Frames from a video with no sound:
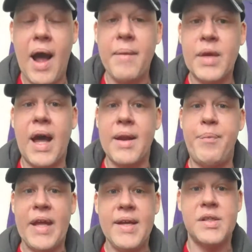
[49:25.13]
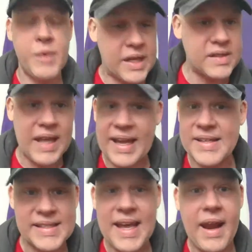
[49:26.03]
I'm kind of pissed because, like I
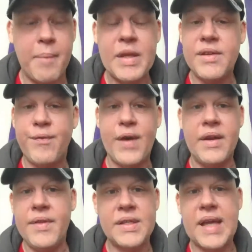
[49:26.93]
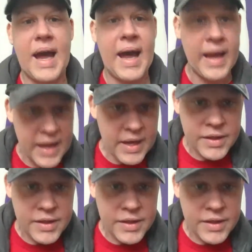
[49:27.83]
said, I've been defending this guy